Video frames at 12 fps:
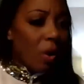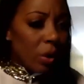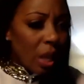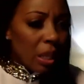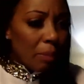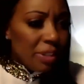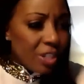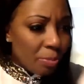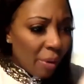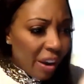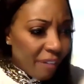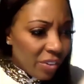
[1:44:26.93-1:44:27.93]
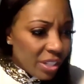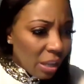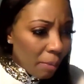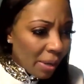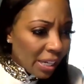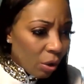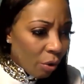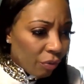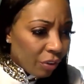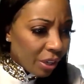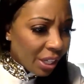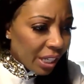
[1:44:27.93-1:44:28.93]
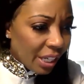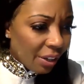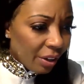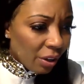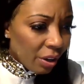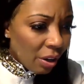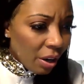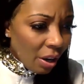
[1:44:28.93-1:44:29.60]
Hold on, let me just pray for somebody over here